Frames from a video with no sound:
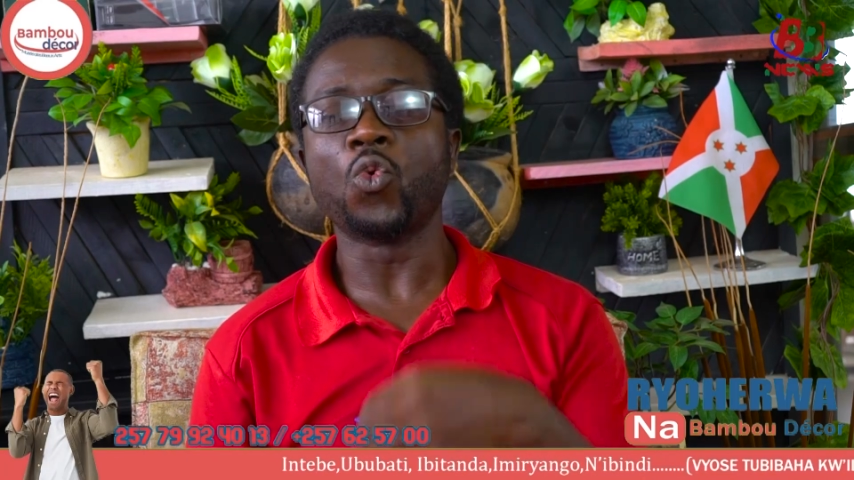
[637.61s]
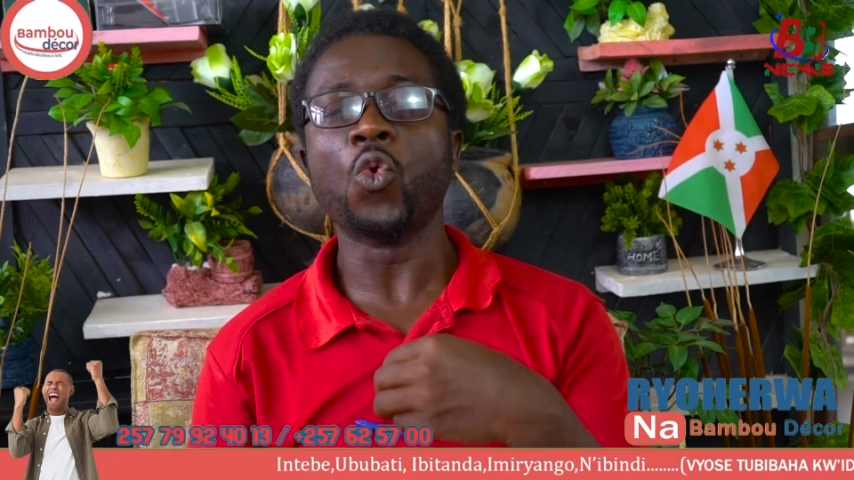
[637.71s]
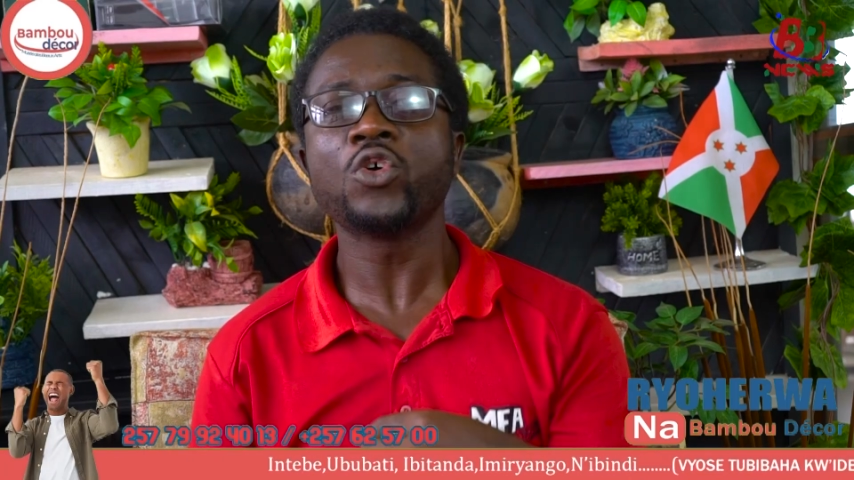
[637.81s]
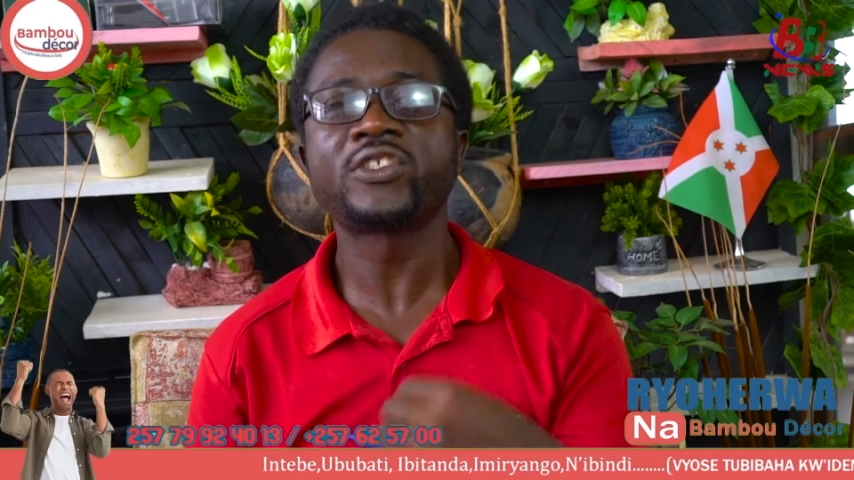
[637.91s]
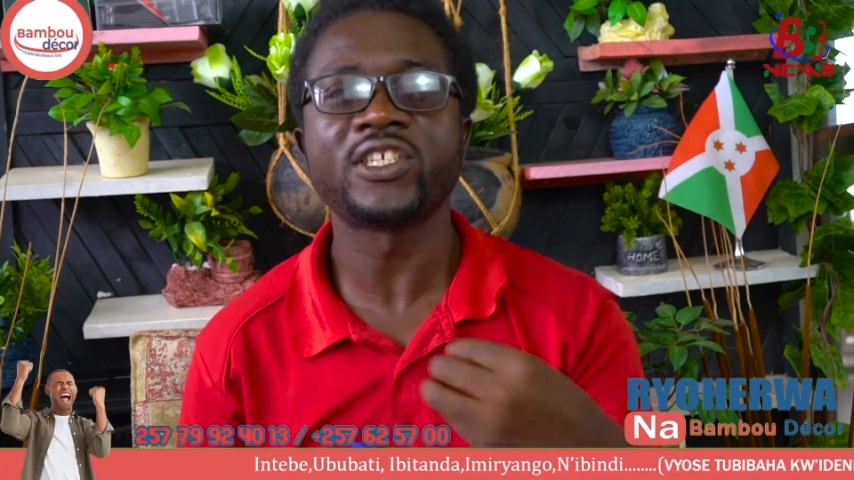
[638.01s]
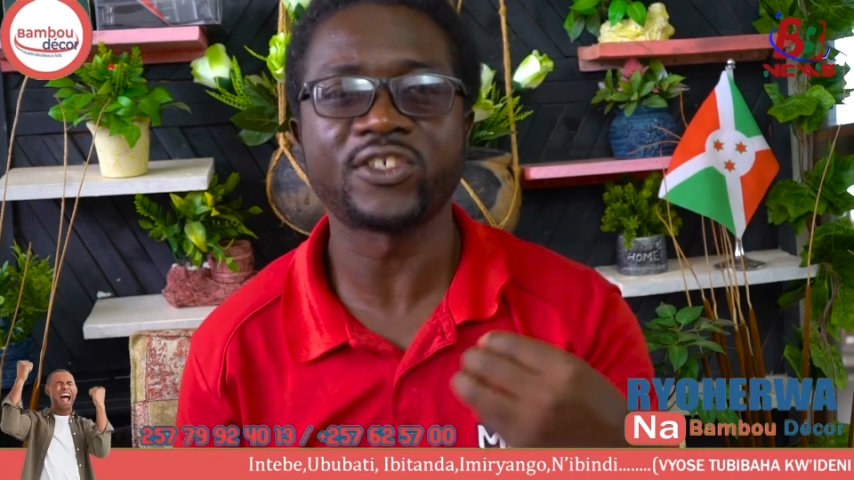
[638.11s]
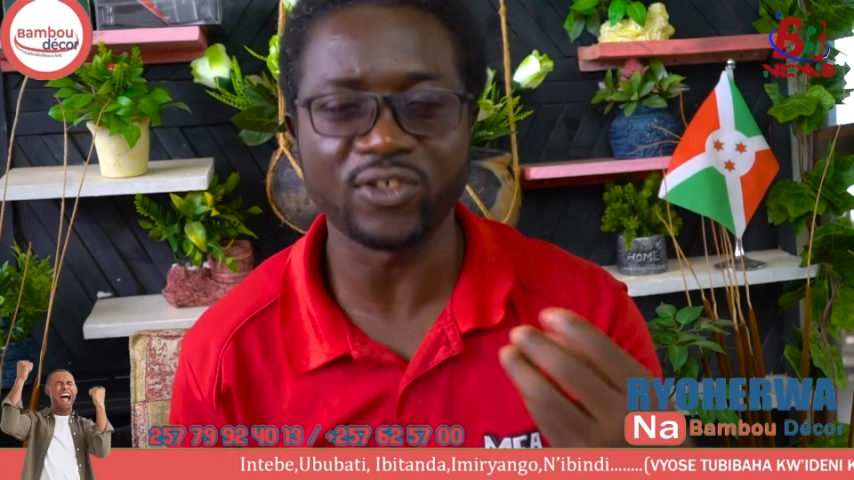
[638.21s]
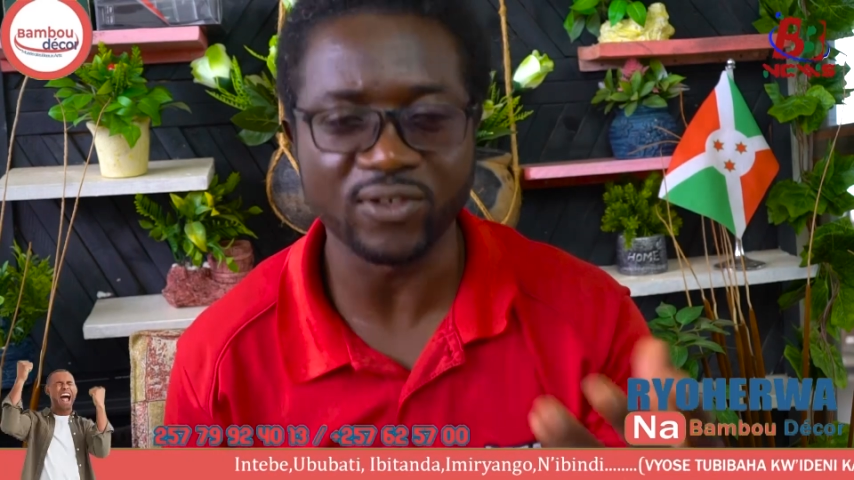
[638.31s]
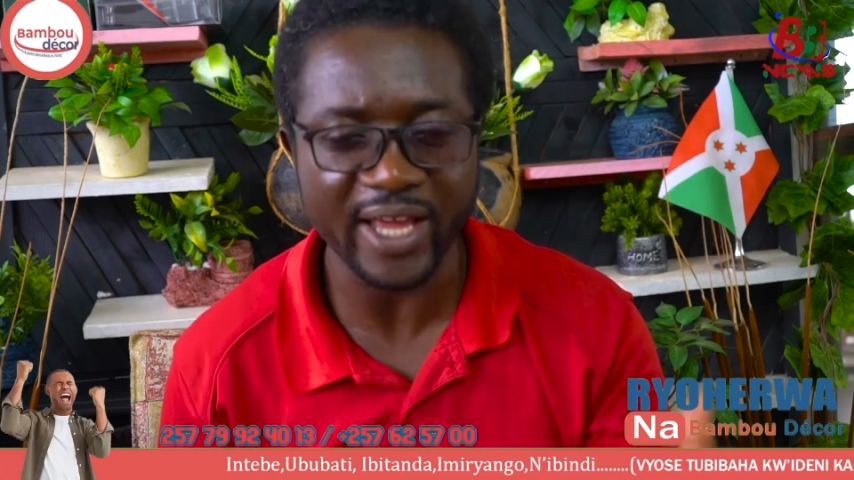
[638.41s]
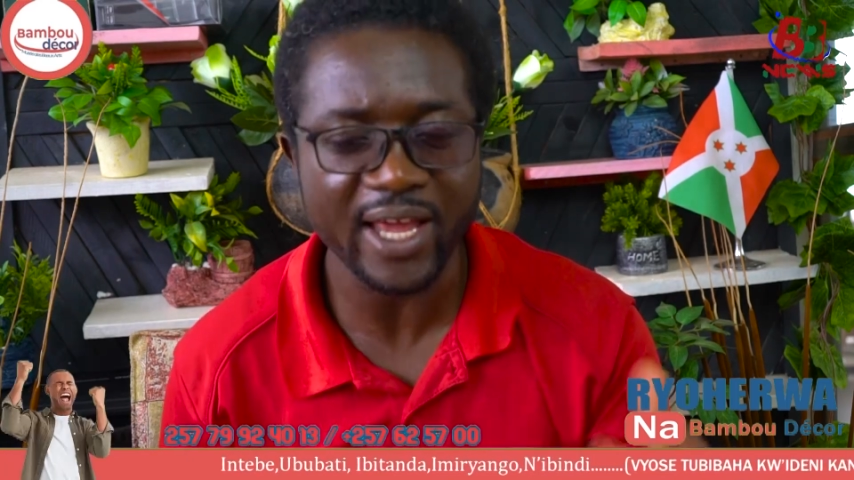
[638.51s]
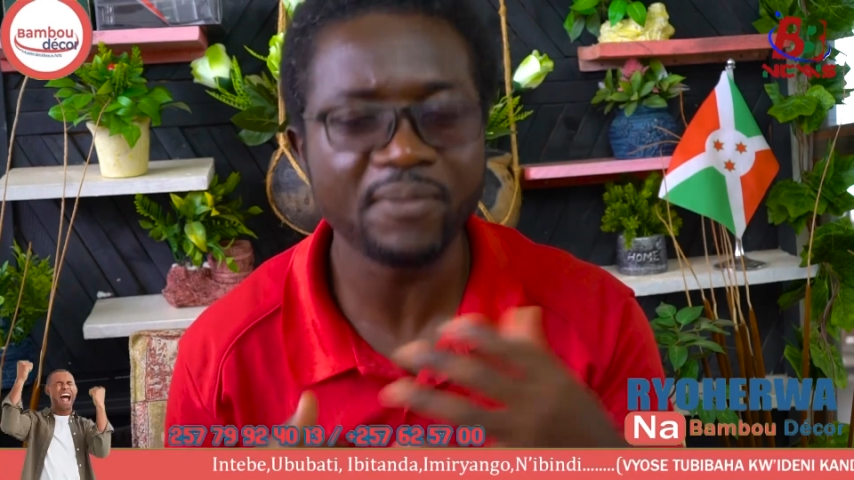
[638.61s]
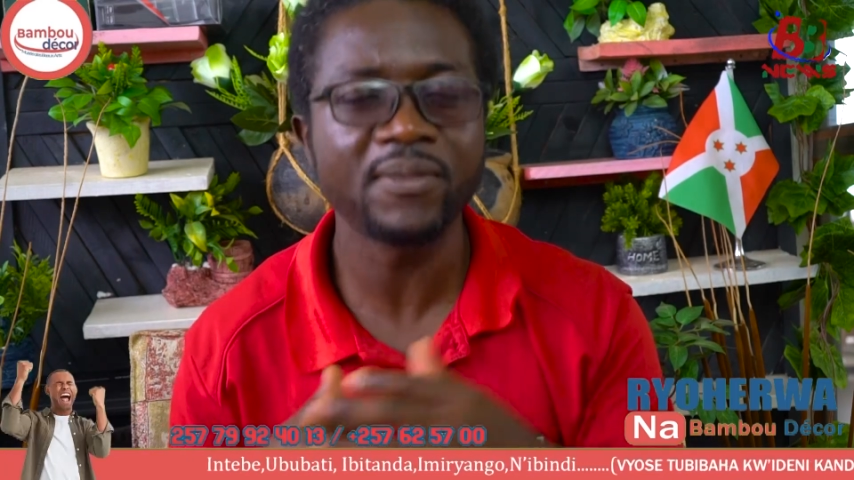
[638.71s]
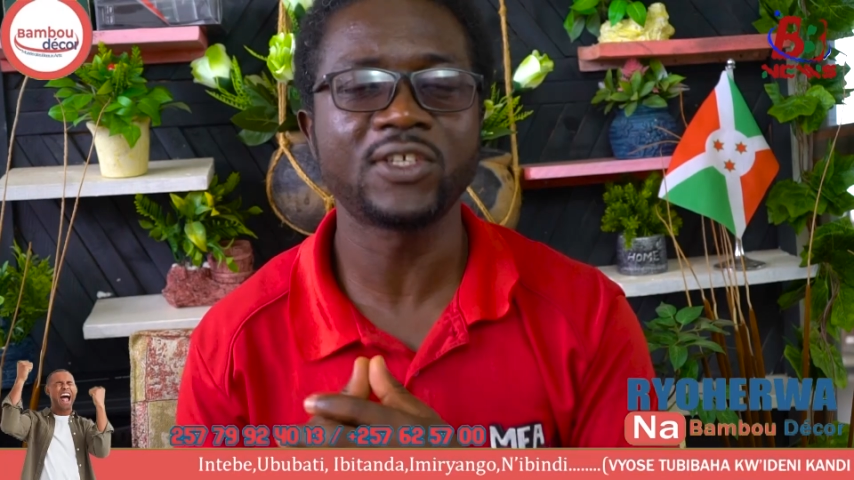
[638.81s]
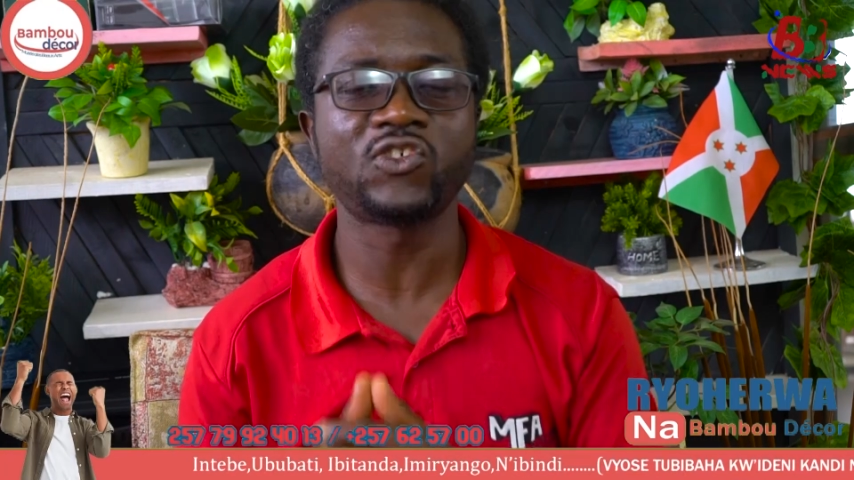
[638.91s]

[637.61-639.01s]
What is your name?